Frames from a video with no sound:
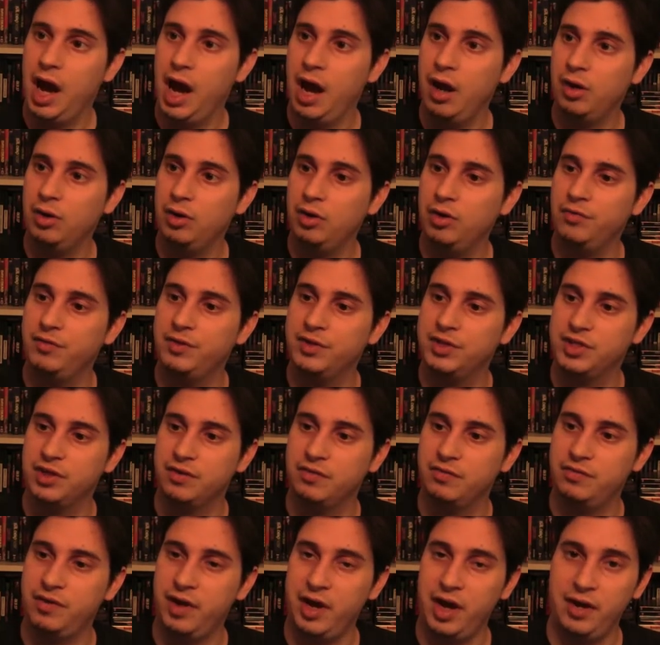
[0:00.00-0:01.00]
I don't know if it's a
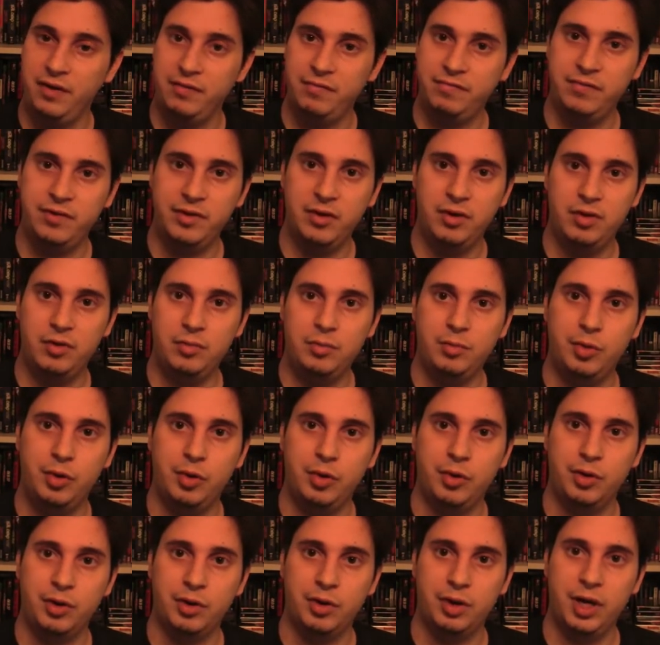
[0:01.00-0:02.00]
fan film
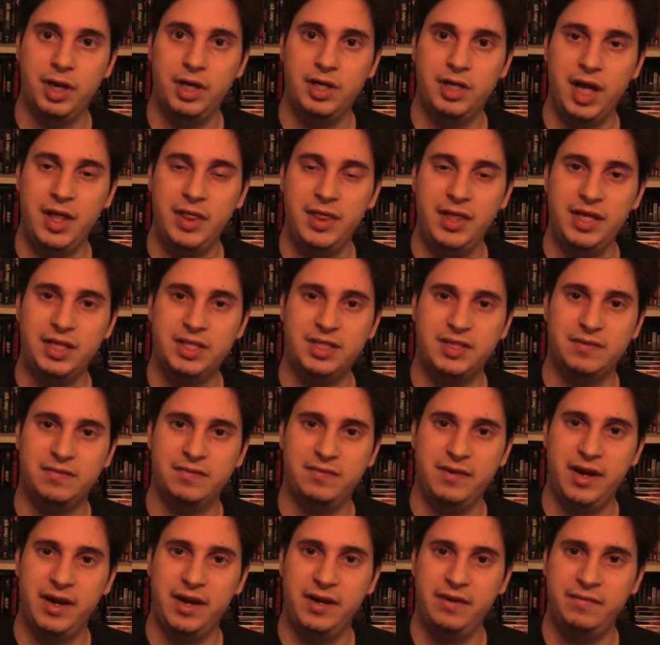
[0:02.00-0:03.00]
or I think it's a
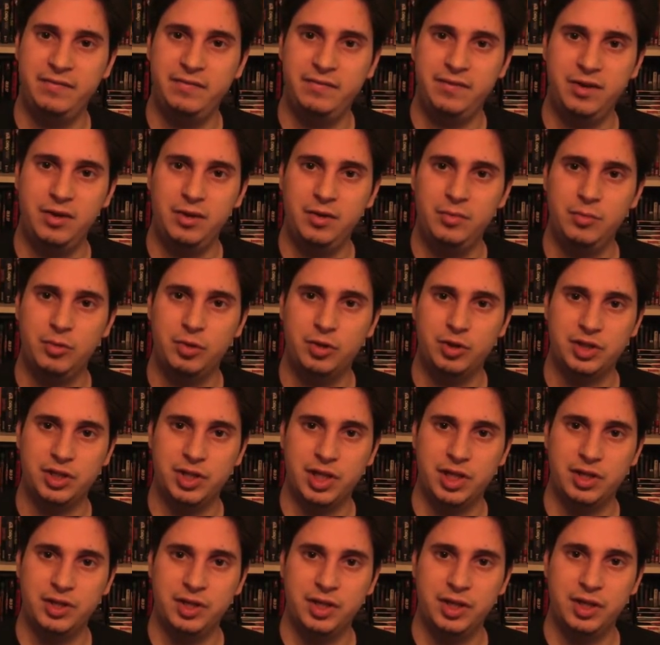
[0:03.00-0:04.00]
fan film or
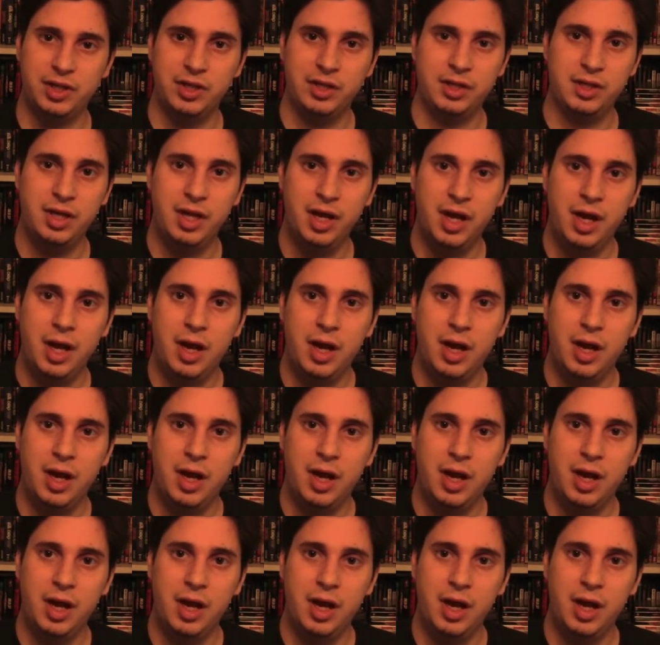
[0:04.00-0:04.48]
something.